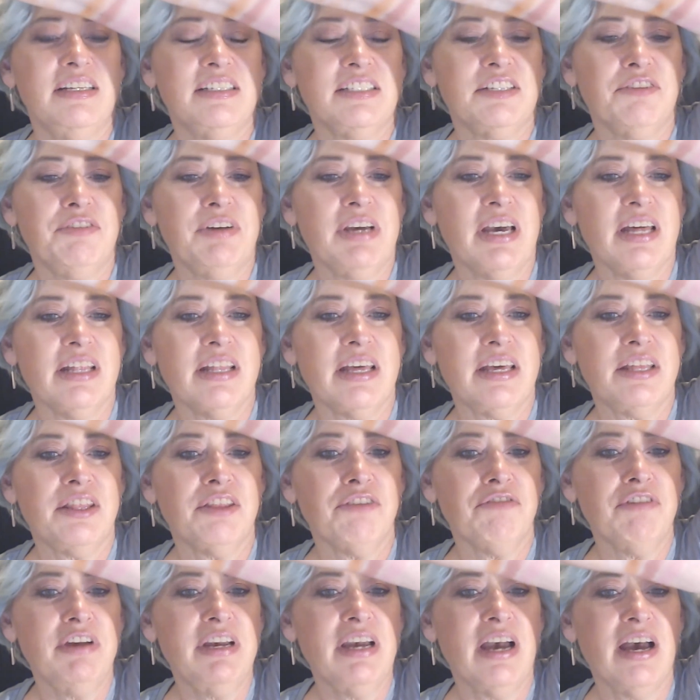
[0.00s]
we got like
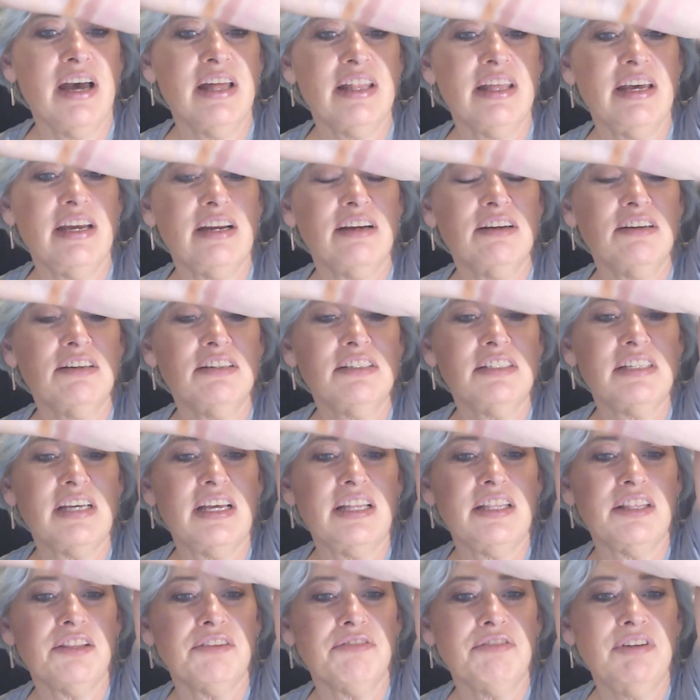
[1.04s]
three highlighters
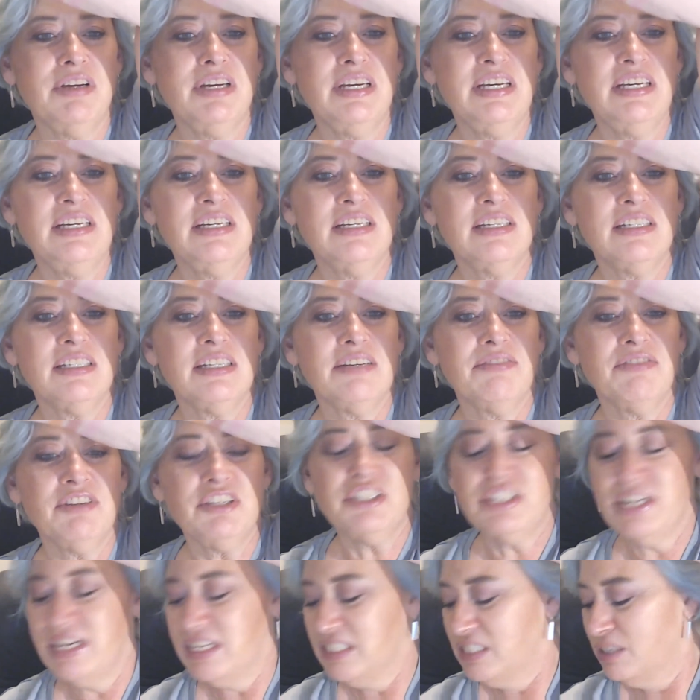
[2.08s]
and three different
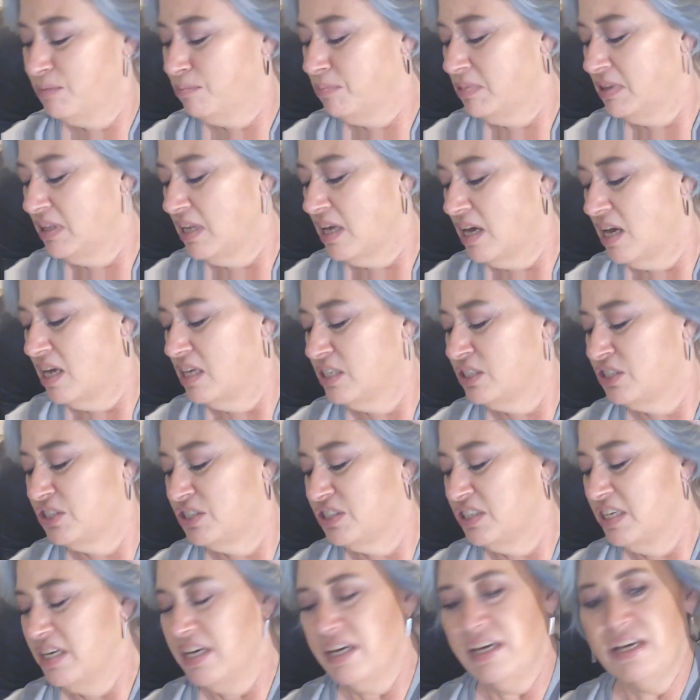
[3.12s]
shades of blush.
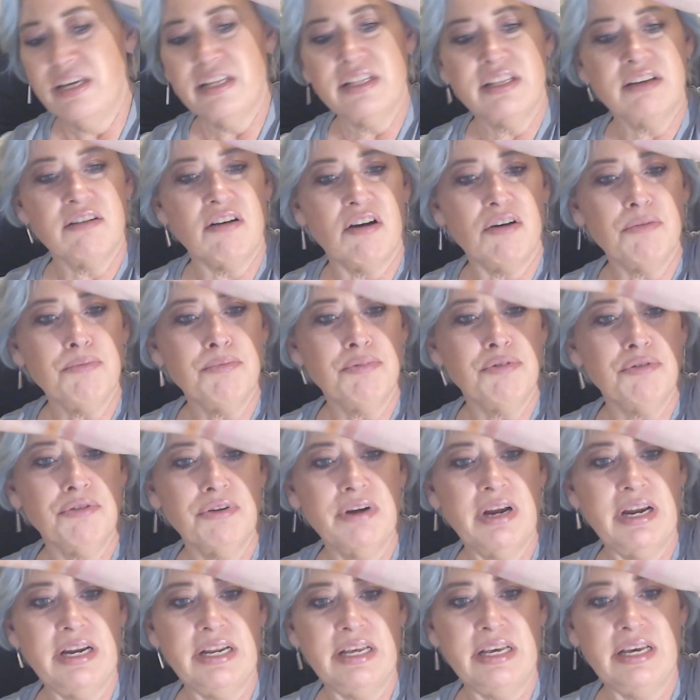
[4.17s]
They're all
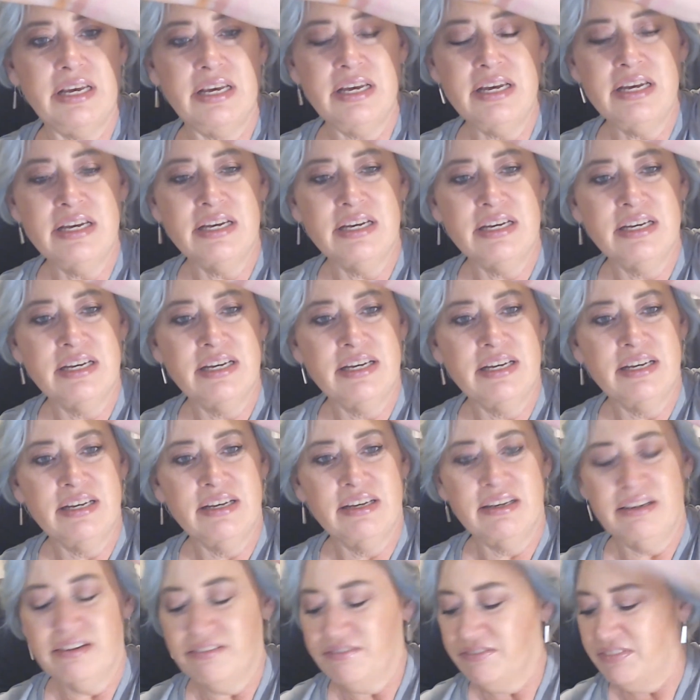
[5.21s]
pretty,
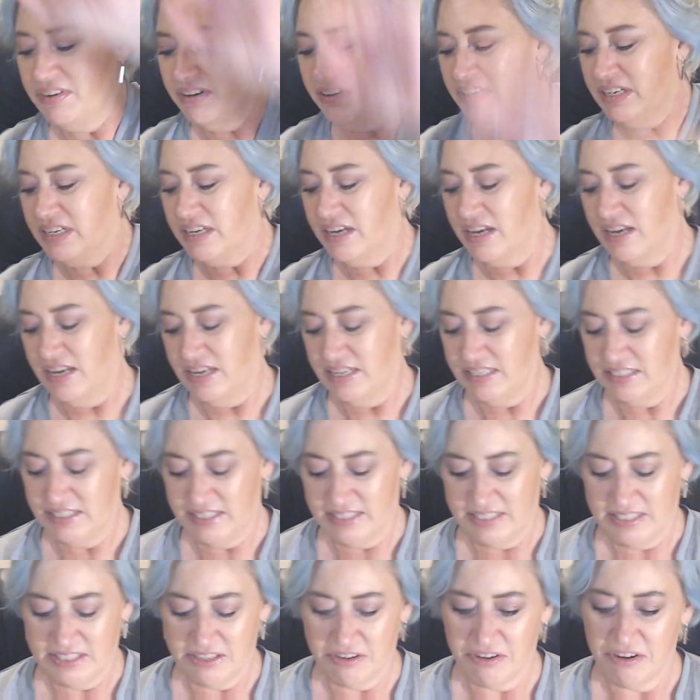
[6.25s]
very nice.
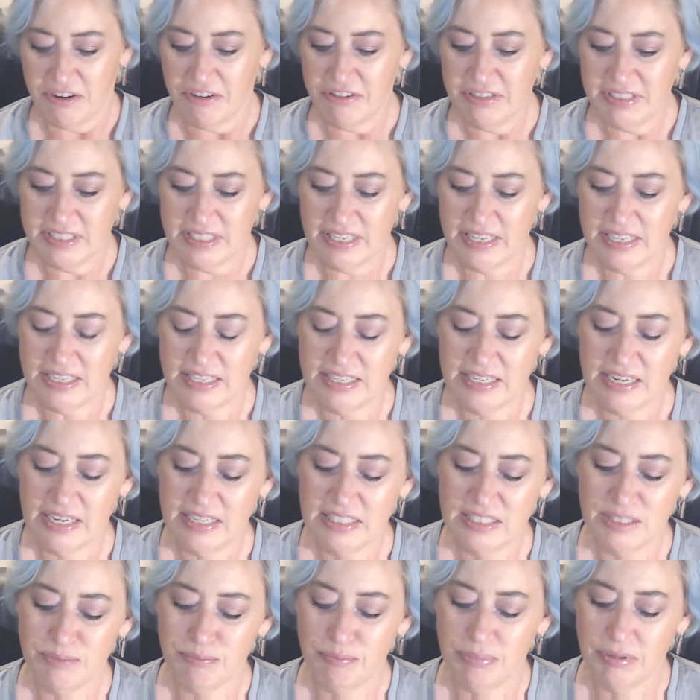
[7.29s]
So I always like a
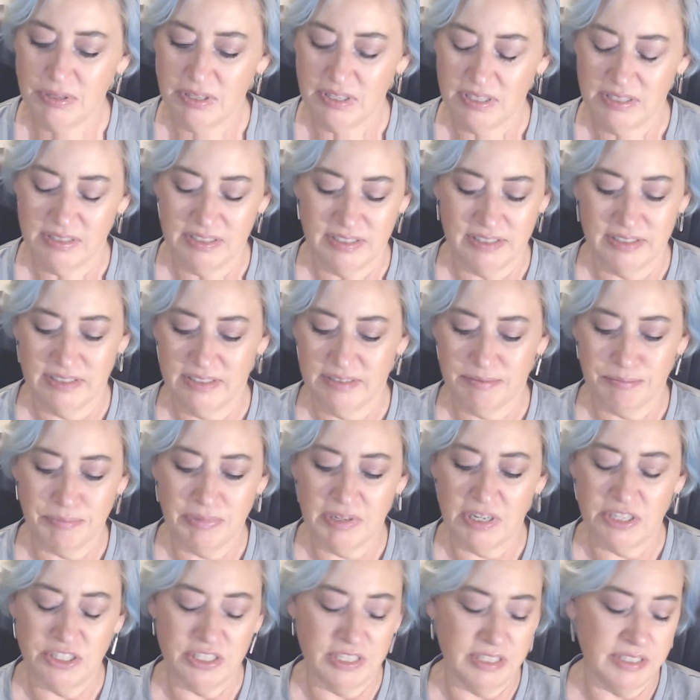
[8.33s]
nice bl
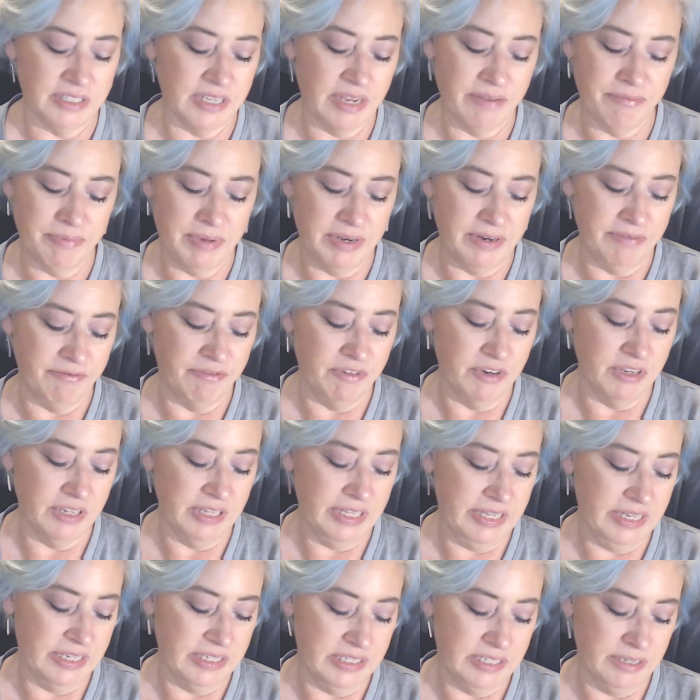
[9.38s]
blushes. I've been
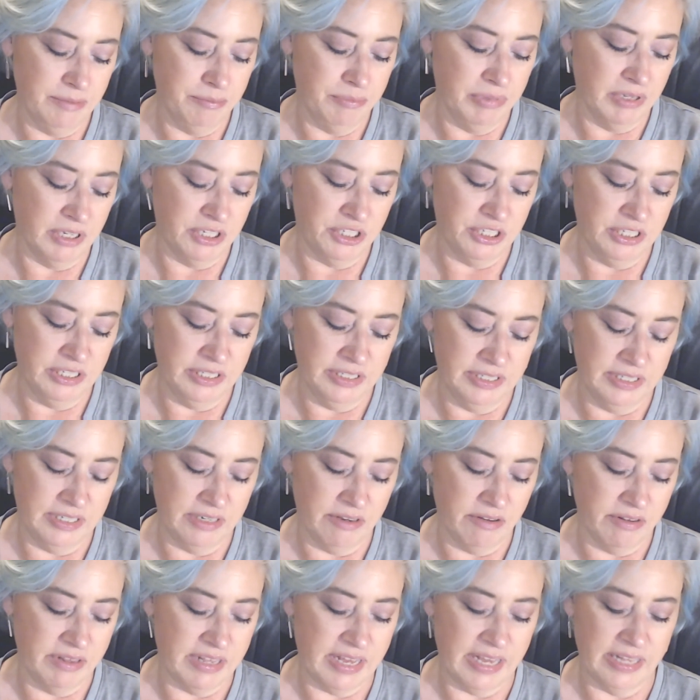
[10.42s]
really into blushes and
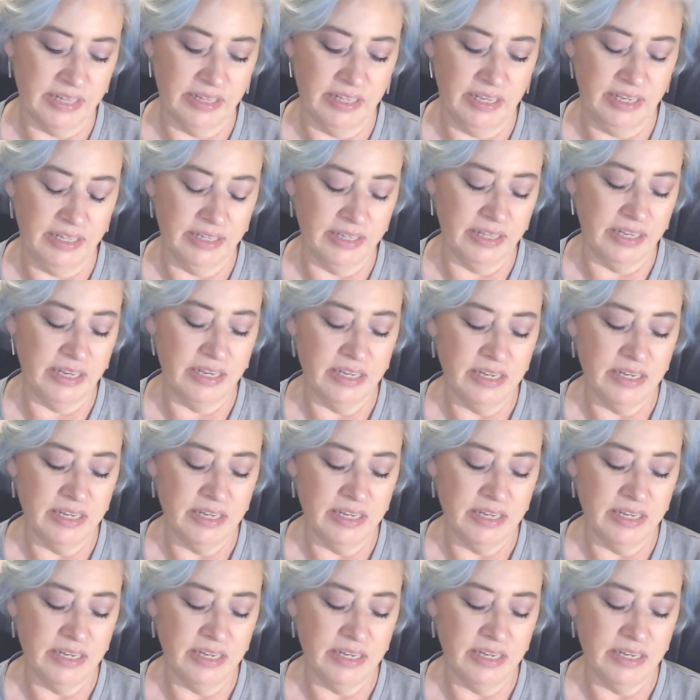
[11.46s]
all that lately.